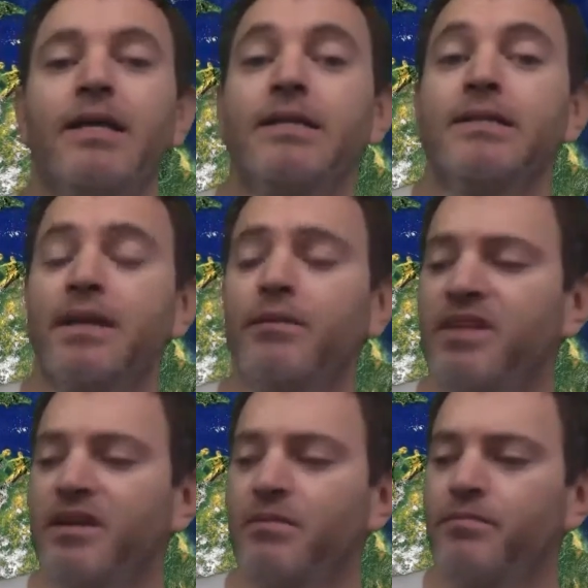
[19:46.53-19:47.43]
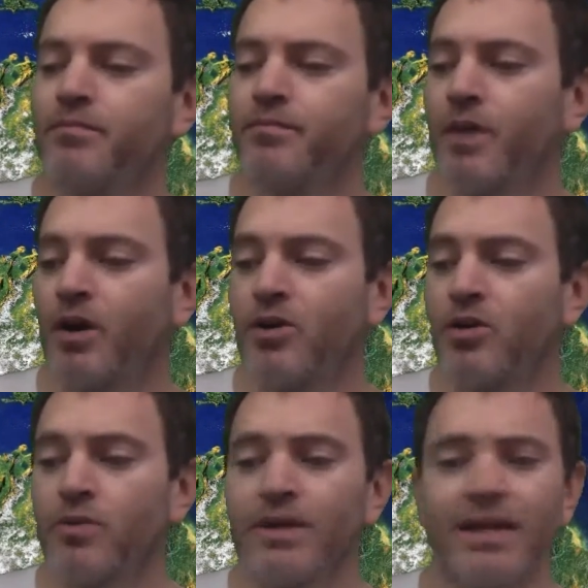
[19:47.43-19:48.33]
Some of them are going to
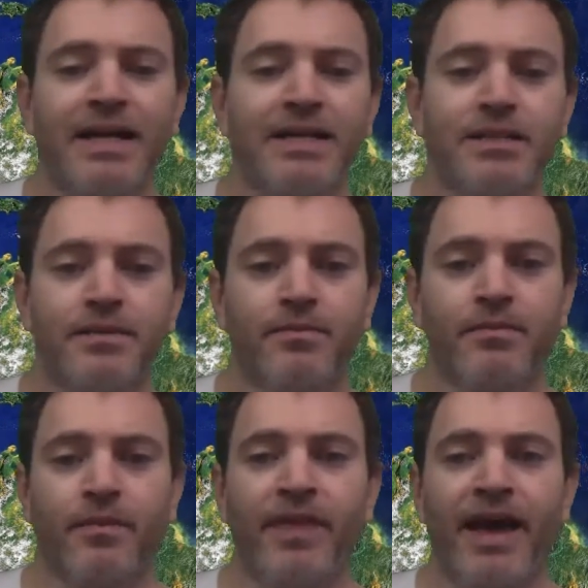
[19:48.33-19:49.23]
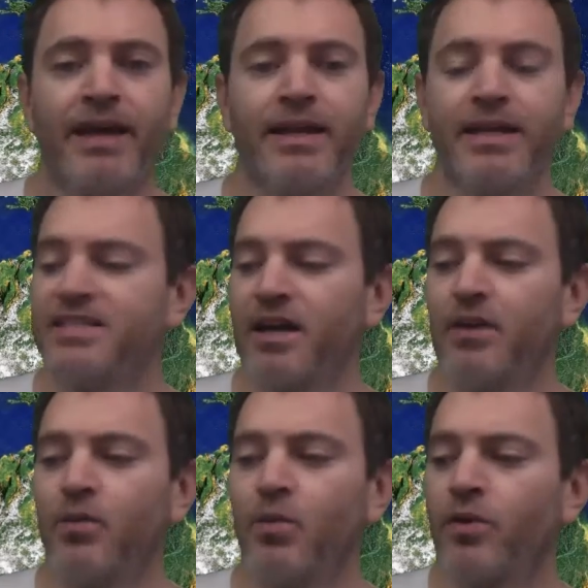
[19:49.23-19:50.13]
realize that it's
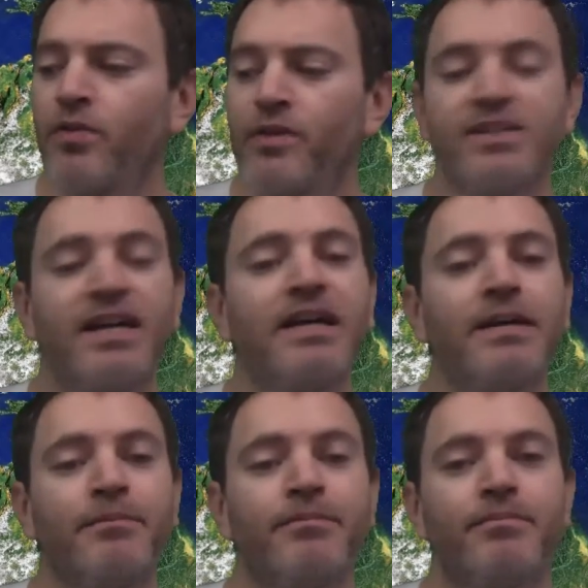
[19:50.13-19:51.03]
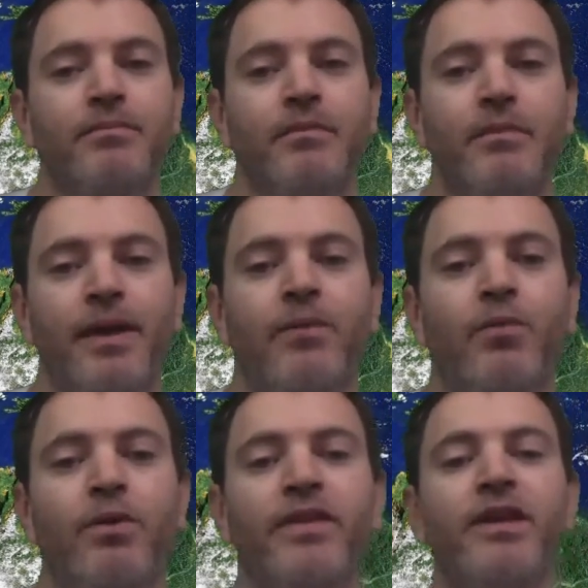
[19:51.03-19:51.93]
not worth their time. And
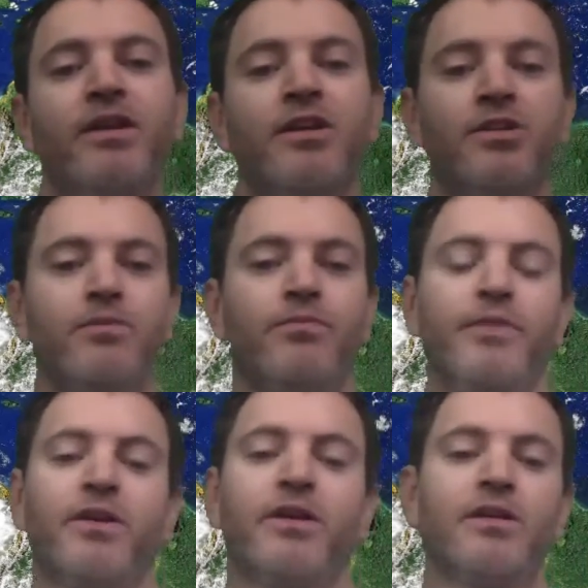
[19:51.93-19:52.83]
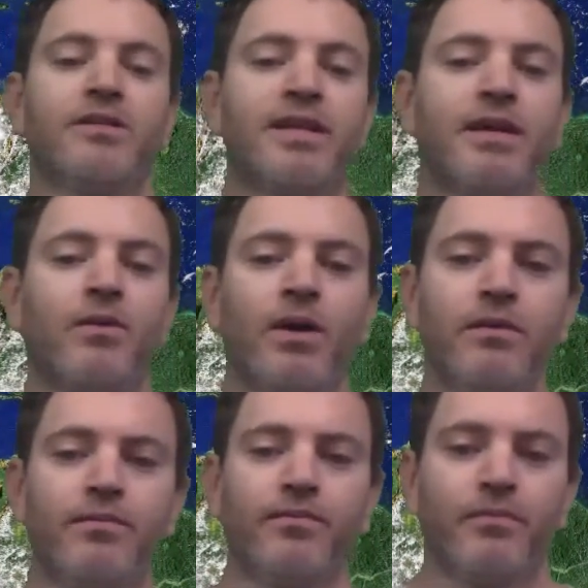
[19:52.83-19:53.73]
what are they going to do? They're going to say,
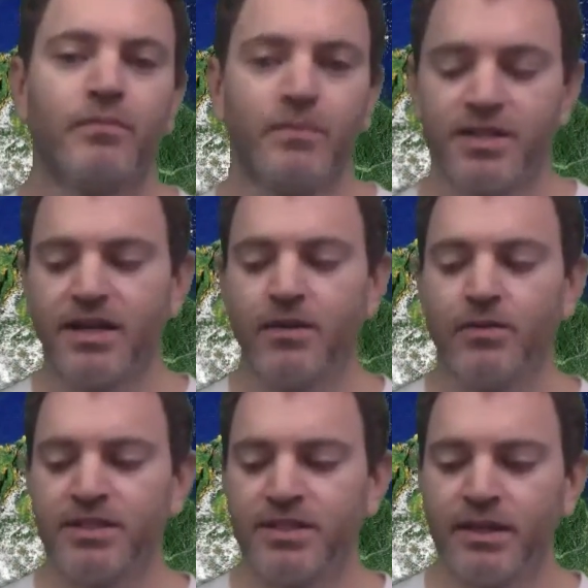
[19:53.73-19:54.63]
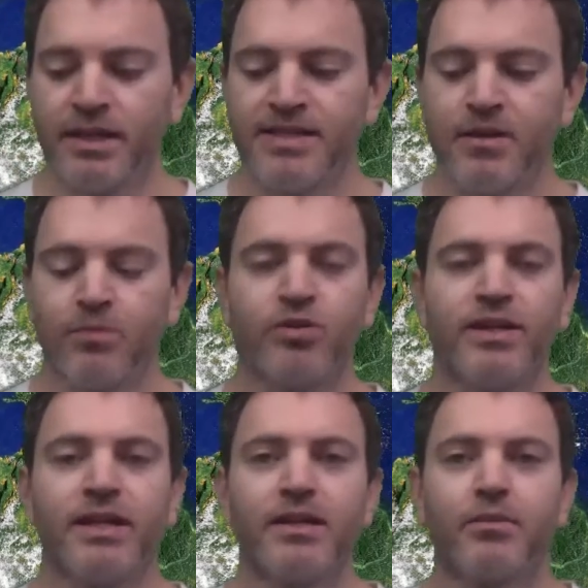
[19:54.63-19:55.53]
well, this guy Winston lays out a pretty
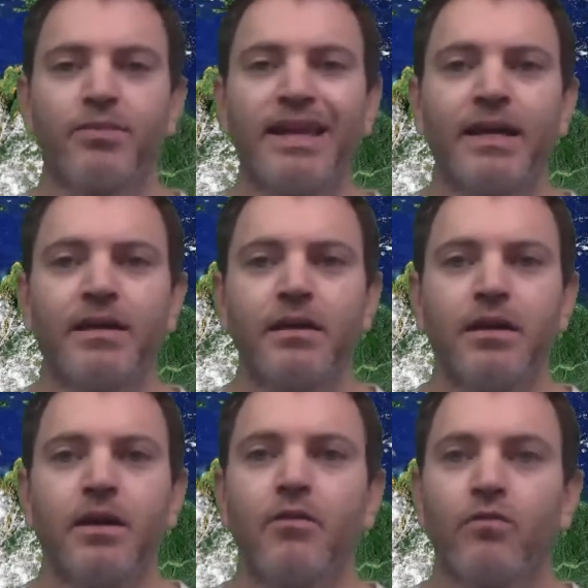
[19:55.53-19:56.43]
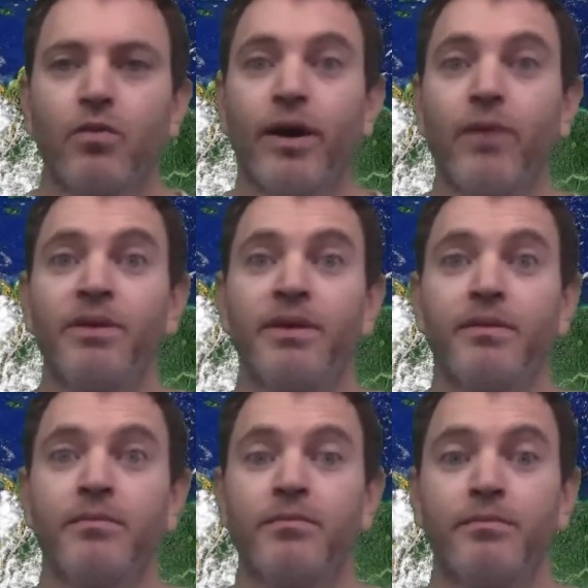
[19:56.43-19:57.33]
clear plan for
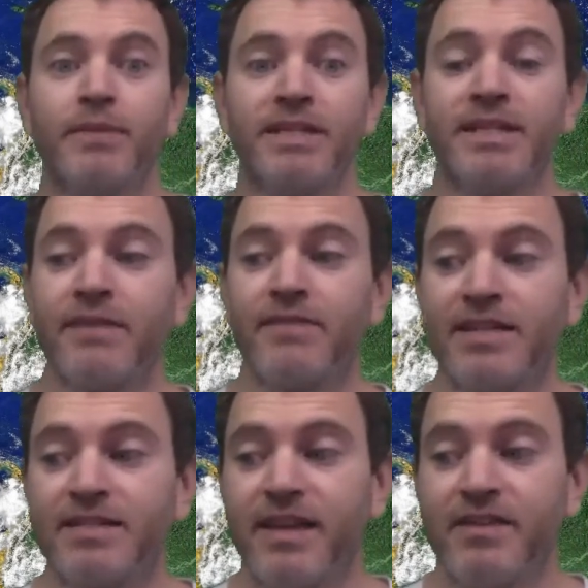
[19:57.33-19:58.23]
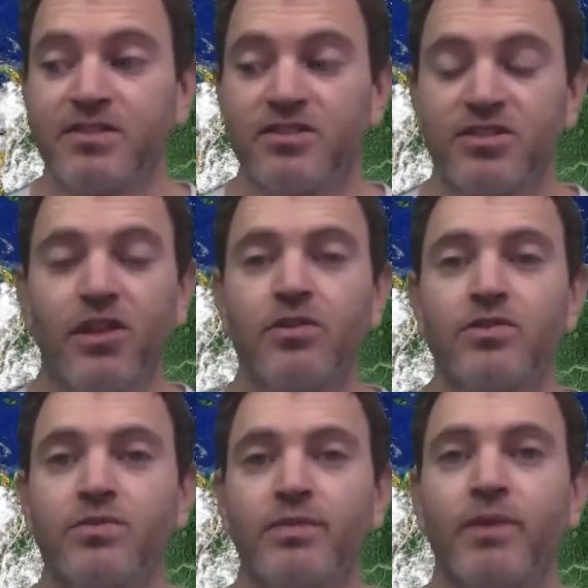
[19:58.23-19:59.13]
helping me save tens of thousands of dollars
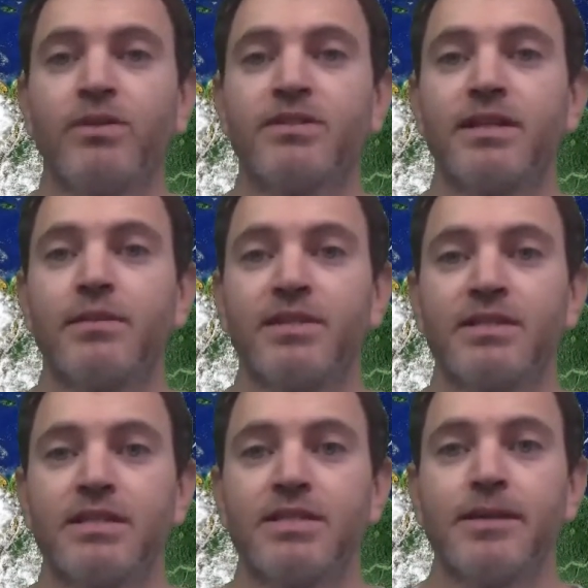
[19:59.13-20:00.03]
with my real estate business.